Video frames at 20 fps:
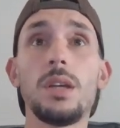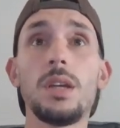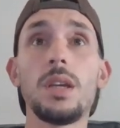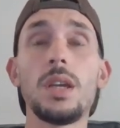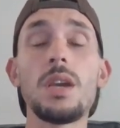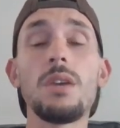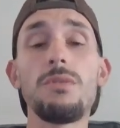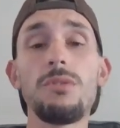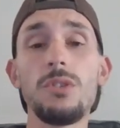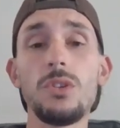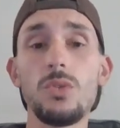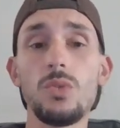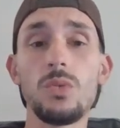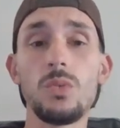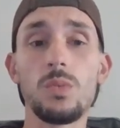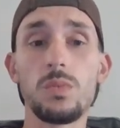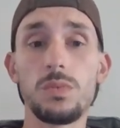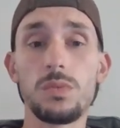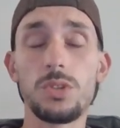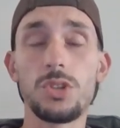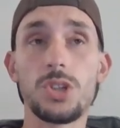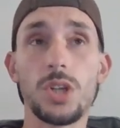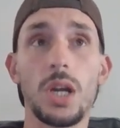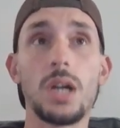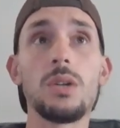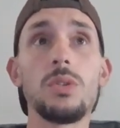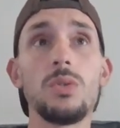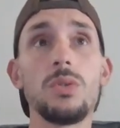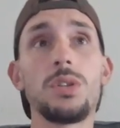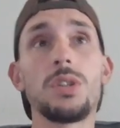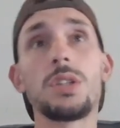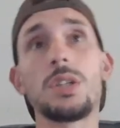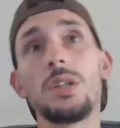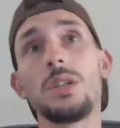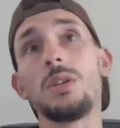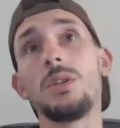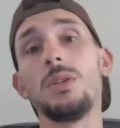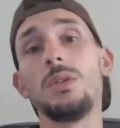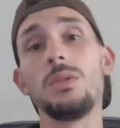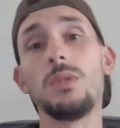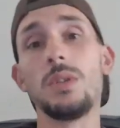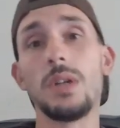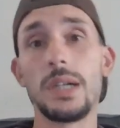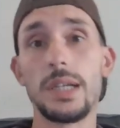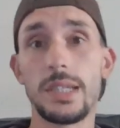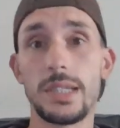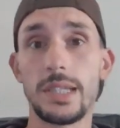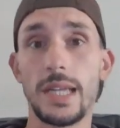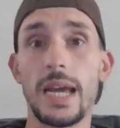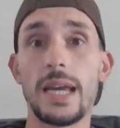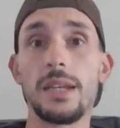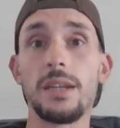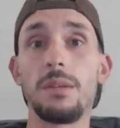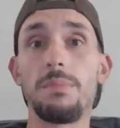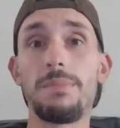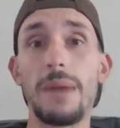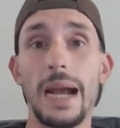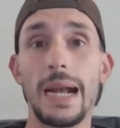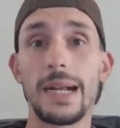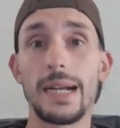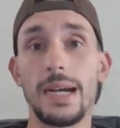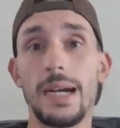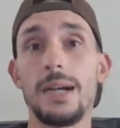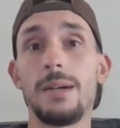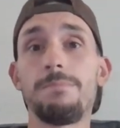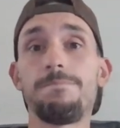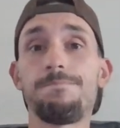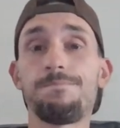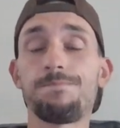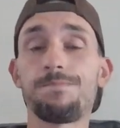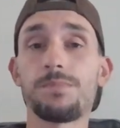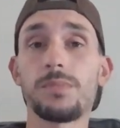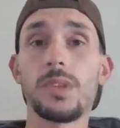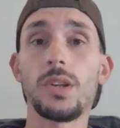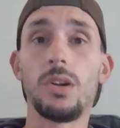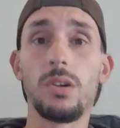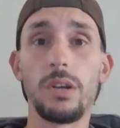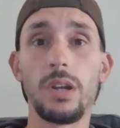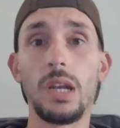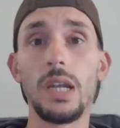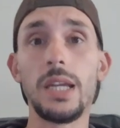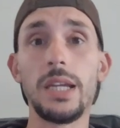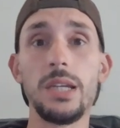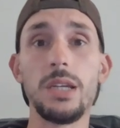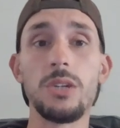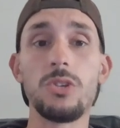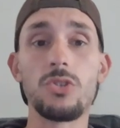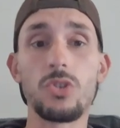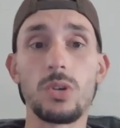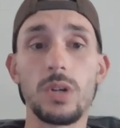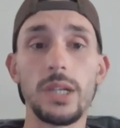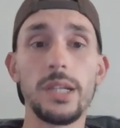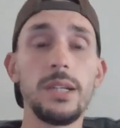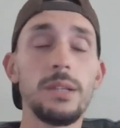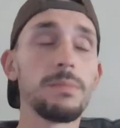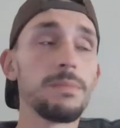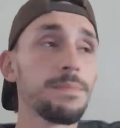if you chose to do a standard back cut on a leaning tree,